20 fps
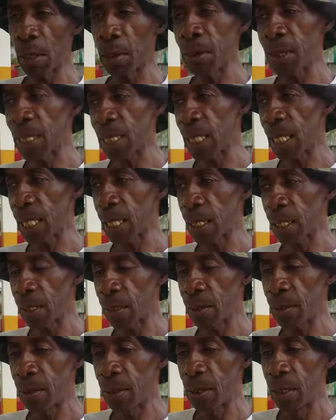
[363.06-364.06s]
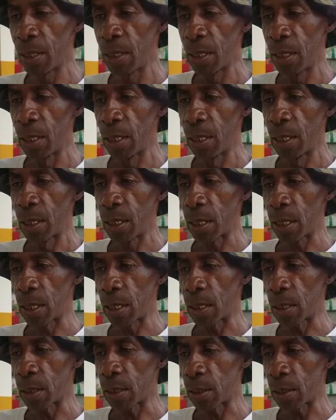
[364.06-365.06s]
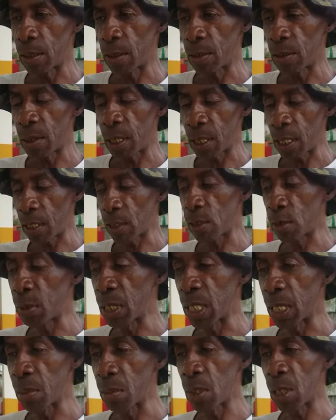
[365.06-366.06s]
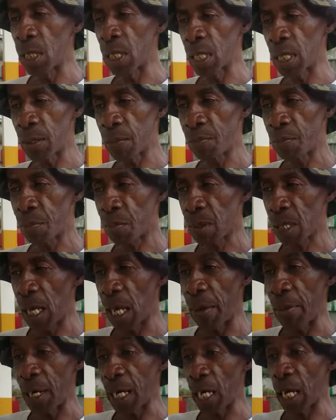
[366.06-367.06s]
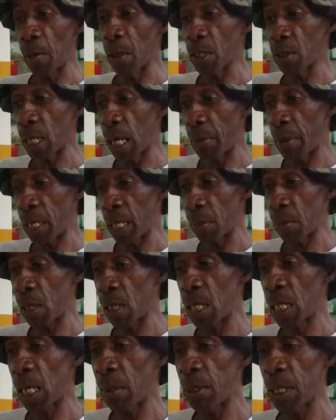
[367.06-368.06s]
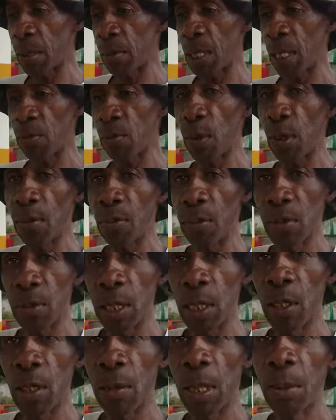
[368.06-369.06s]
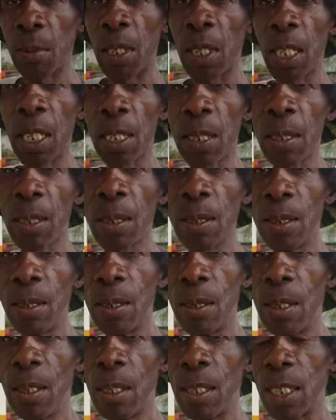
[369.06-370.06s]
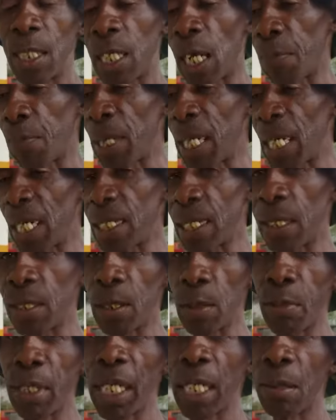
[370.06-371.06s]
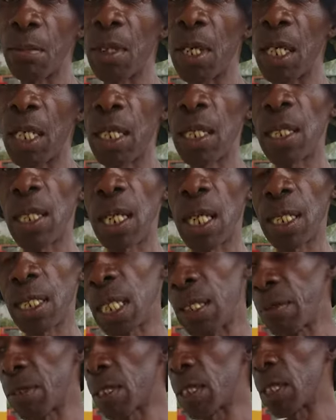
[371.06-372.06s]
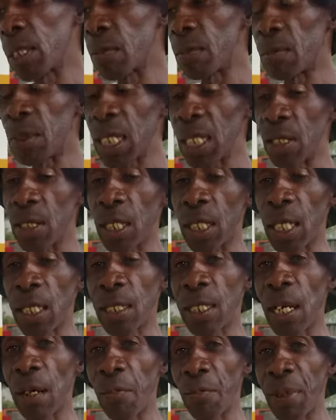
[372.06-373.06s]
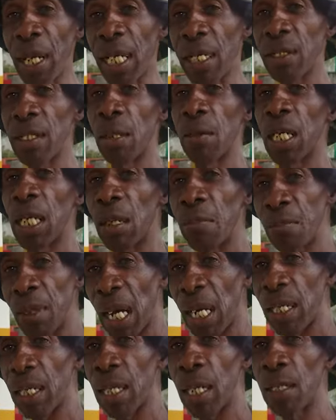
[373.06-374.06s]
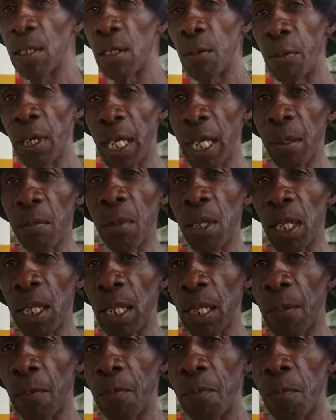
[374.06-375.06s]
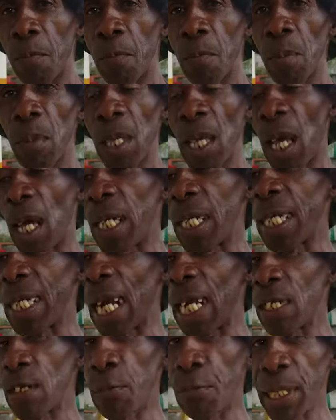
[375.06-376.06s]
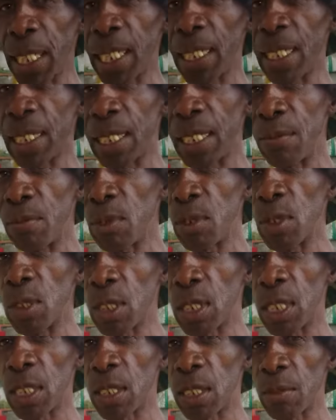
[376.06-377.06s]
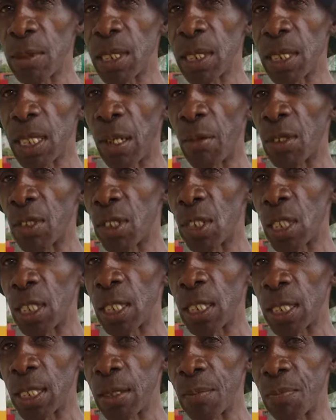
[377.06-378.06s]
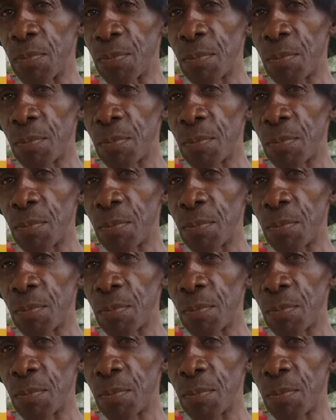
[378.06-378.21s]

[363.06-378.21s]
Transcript: and Mr. Keller. And, and I had to bring in money. I bring in how much I bring in money, I bring in my form all my money that players that do bring in money, like Davidson better another Zampi and some of them man that do bring in money. And the night of picking the team to go St. Thomas, I wasn't on the team.